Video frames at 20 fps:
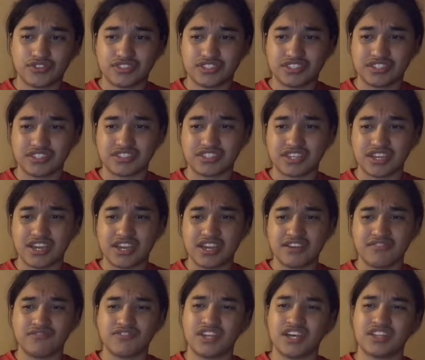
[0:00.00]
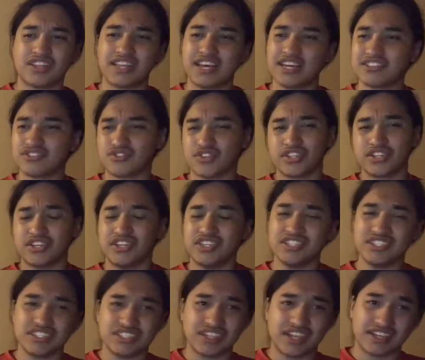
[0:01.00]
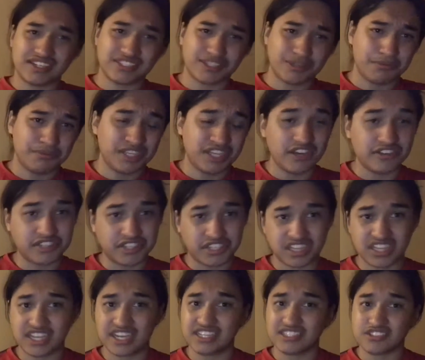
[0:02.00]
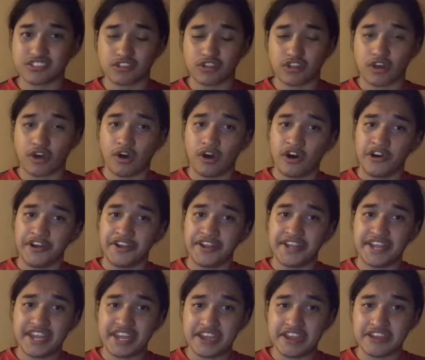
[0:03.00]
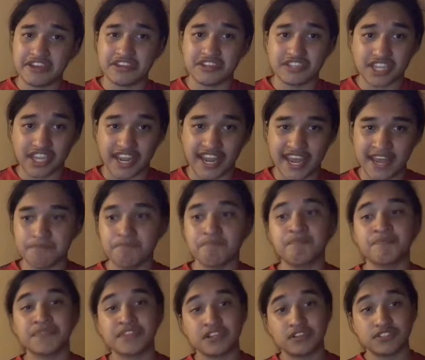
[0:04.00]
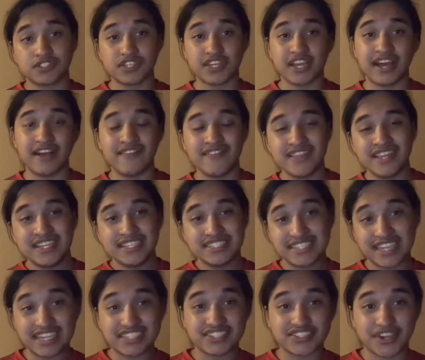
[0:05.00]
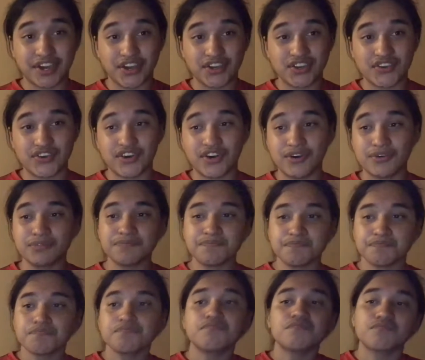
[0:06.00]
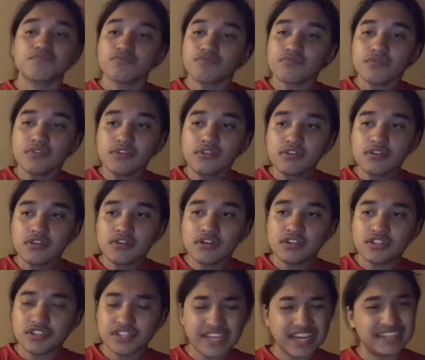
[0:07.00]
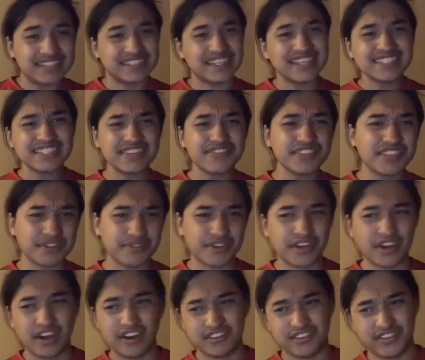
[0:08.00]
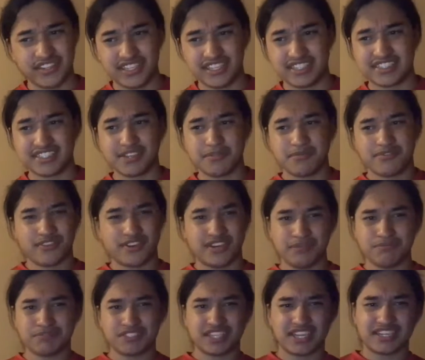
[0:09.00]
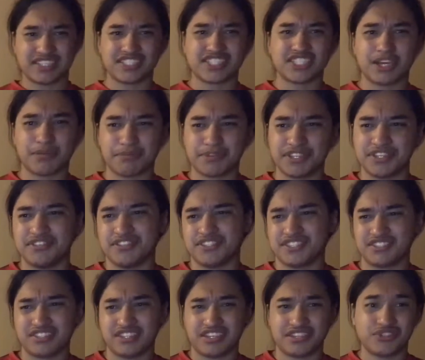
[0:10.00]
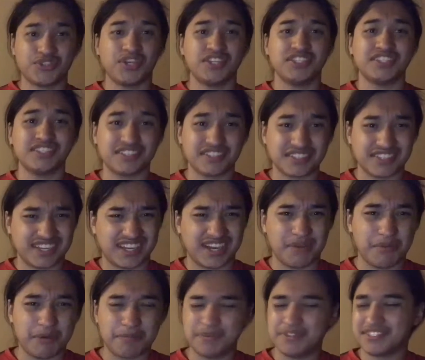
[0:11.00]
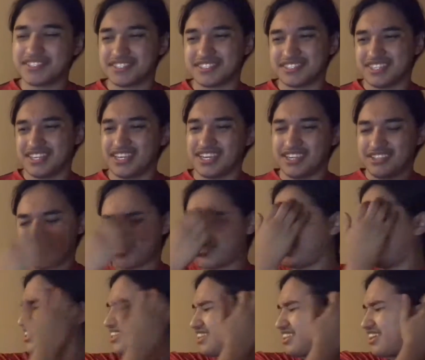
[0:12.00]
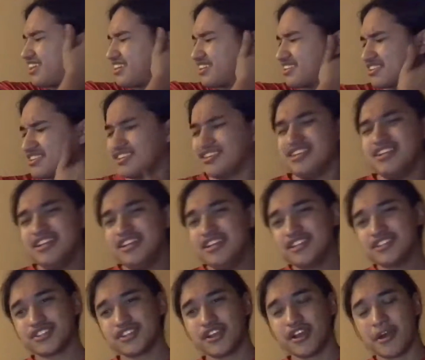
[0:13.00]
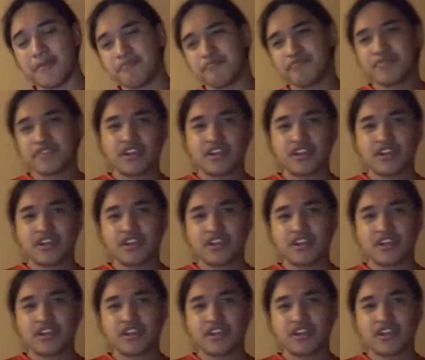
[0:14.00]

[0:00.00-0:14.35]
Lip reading: since they are not that strong other than like some of the other clans that there are in the game. So yeah, that's Kagerō. Yeah, that's everything with Kagerō. I'd say before. I'm just like stopping here and just like trying to come up with trying to think. So yeah,